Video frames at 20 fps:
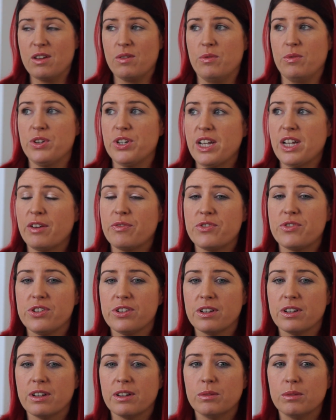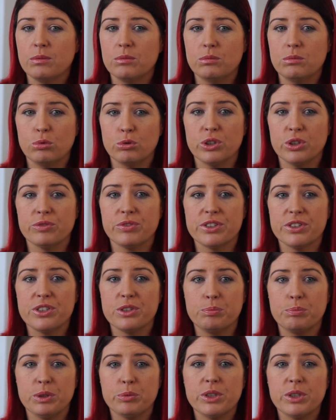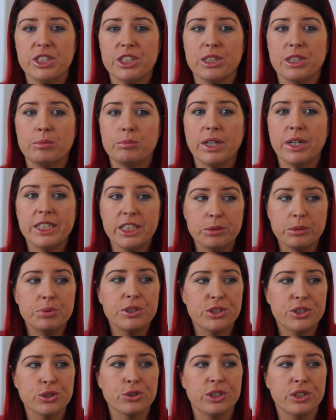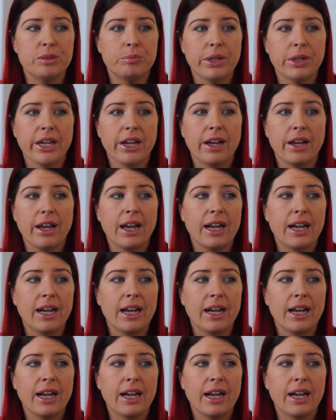One of us would be with him and he'd be screaming,